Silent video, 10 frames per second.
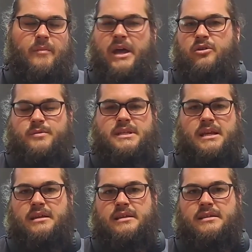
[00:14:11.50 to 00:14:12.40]
hoop
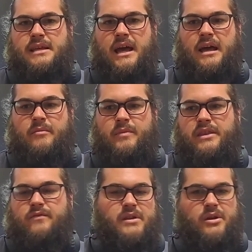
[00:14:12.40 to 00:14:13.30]
sneakers, about the
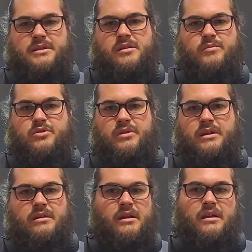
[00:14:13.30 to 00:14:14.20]
videos that I'm
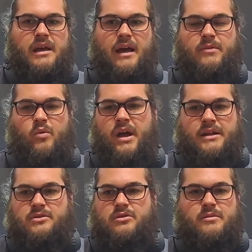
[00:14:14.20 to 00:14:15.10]
doing, the way I
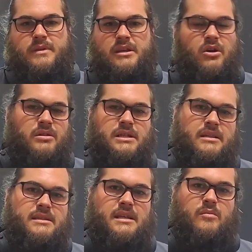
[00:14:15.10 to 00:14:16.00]
do them, and the content
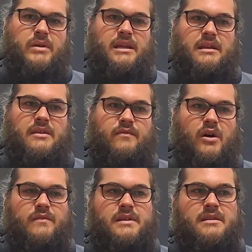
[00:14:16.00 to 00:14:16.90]
that's going to be
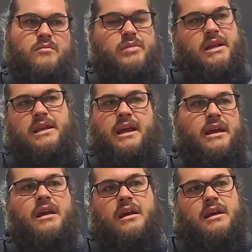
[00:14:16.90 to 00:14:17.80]
involved in them. But yeah,
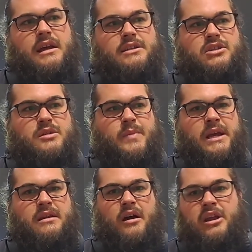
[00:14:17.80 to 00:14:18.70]
it's just
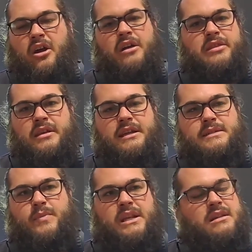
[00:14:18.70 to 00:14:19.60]
been, it's
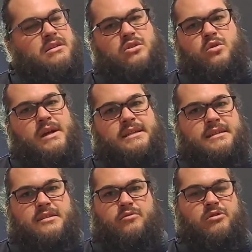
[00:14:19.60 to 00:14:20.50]
been nearly 2 weeks
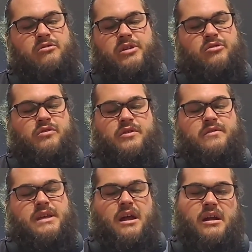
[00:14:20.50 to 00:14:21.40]
since the written review of
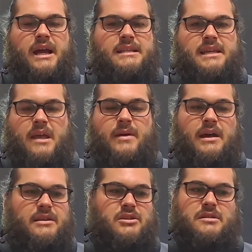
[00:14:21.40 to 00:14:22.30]
the Curry 8s came
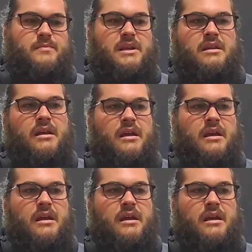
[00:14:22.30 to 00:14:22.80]
out. It's just been,